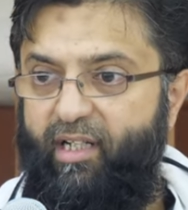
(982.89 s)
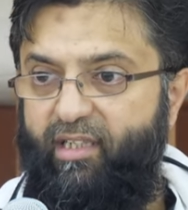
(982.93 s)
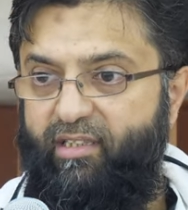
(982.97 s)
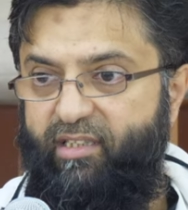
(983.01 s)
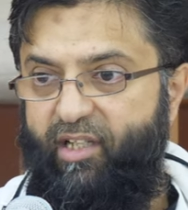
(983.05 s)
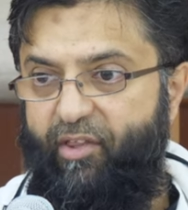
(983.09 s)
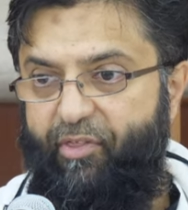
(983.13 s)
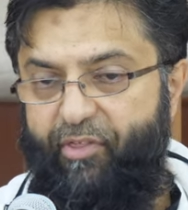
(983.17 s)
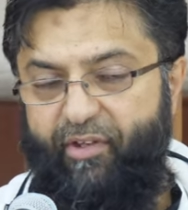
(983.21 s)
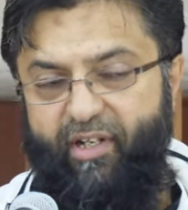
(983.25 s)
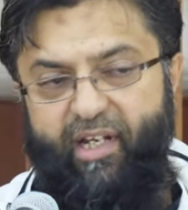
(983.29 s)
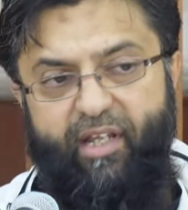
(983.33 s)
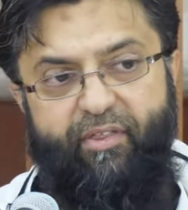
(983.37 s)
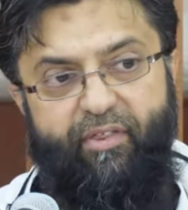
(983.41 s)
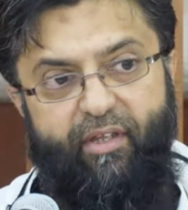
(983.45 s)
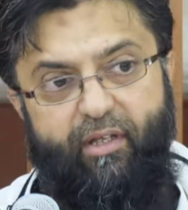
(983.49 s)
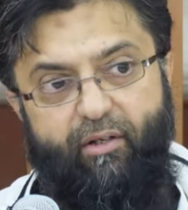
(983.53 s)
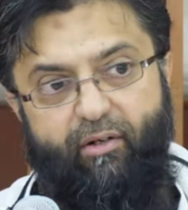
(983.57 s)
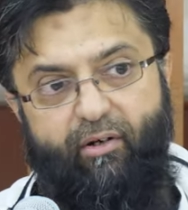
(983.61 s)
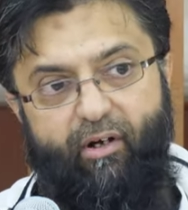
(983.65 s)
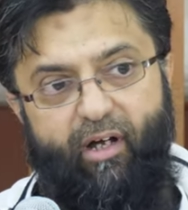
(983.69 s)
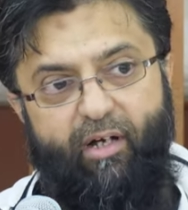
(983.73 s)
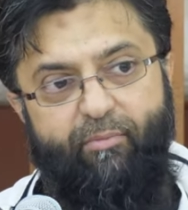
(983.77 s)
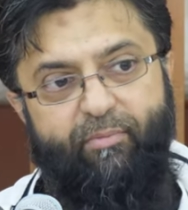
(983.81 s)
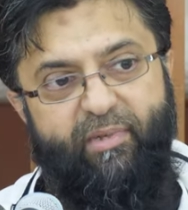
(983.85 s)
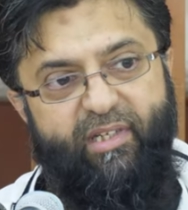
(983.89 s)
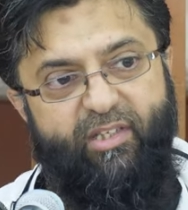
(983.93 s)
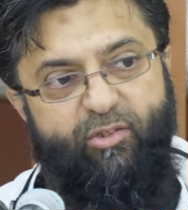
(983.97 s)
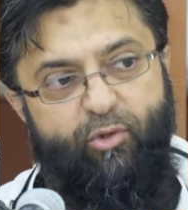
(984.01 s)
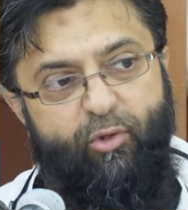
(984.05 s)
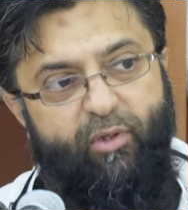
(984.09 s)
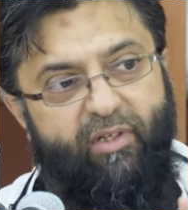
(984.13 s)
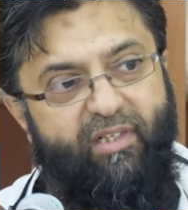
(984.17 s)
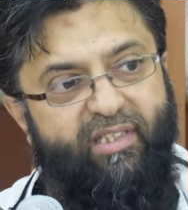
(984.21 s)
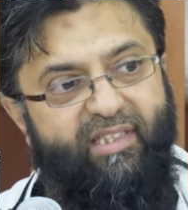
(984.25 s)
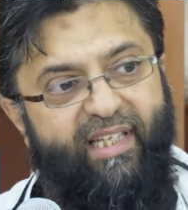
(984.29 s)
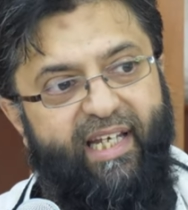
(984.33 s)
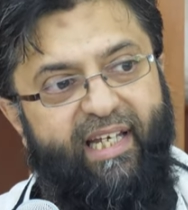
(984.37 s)
Tathlith ar-ra means you
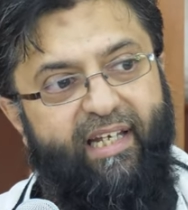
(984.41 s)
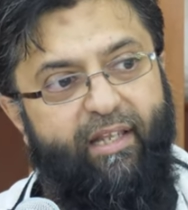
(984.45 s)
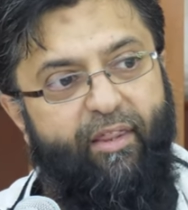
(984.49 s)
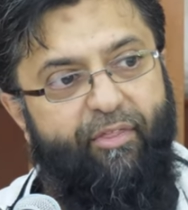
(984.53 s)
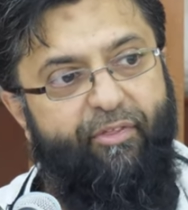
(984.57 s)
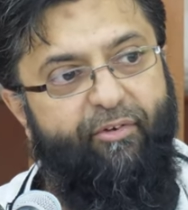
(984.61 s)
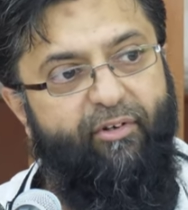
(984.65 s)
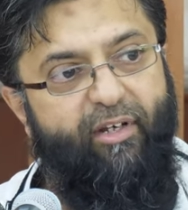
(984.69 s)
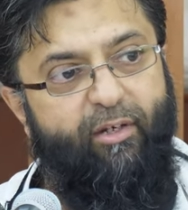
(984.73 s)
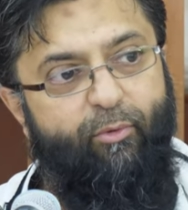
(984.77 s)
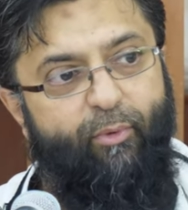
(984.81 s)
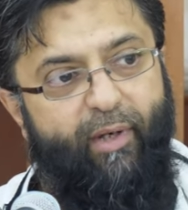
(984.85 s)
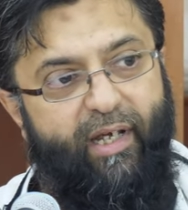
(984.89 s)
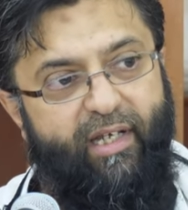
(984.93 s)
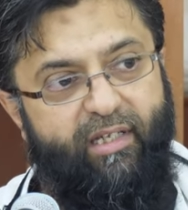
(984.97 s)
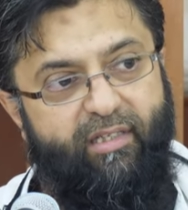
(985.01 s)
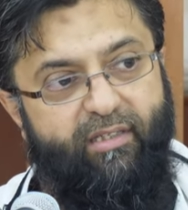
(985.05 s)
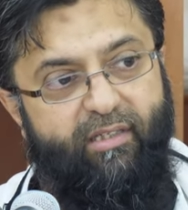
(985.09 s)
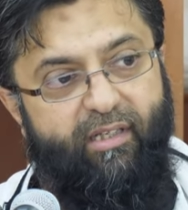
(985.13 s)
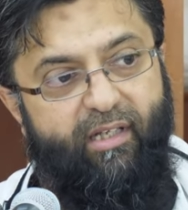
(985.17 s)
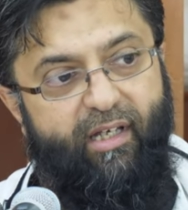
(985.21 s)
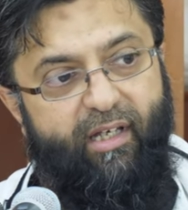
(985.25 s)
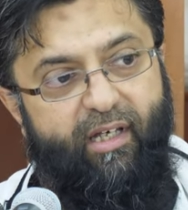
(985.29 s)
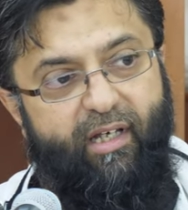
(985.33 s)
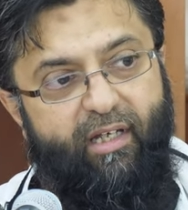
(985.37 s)
can say it in three ways.